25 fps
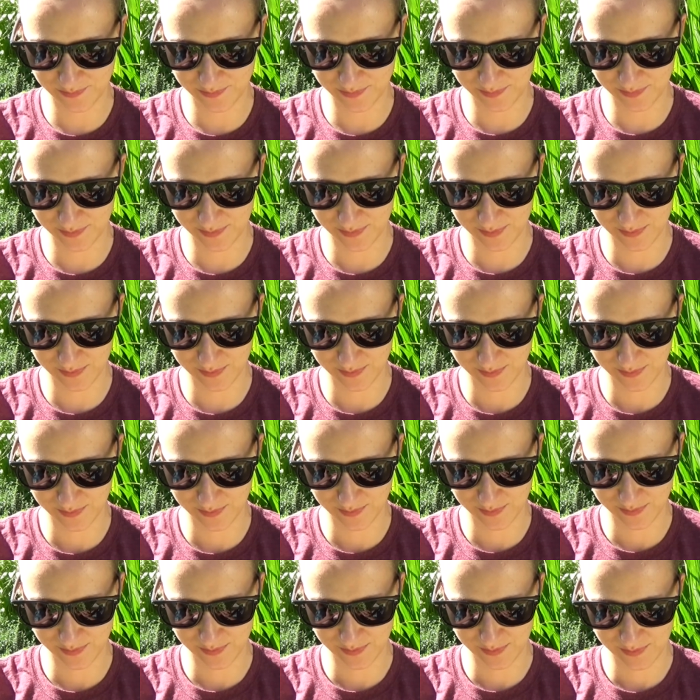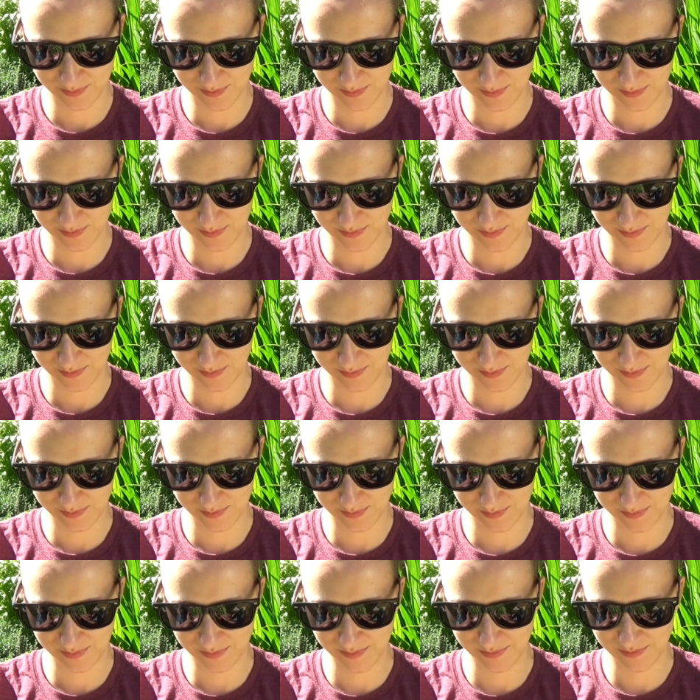
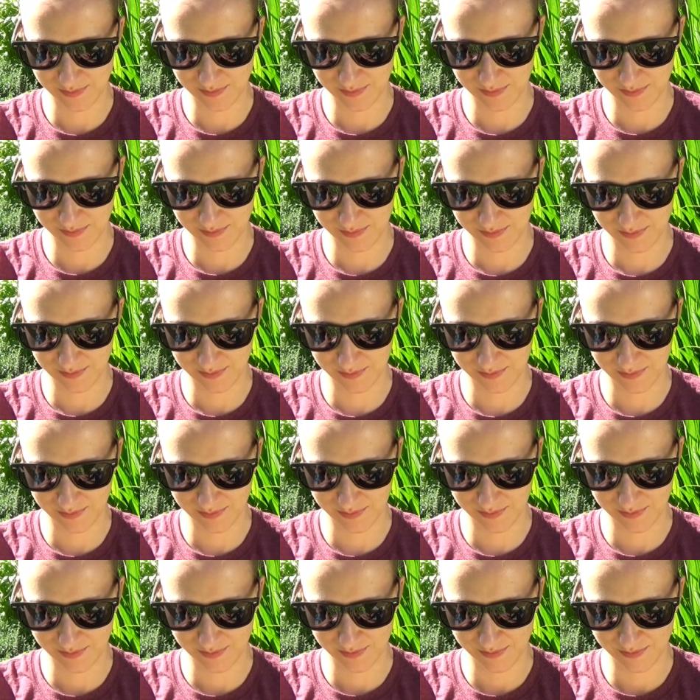Nothing is said.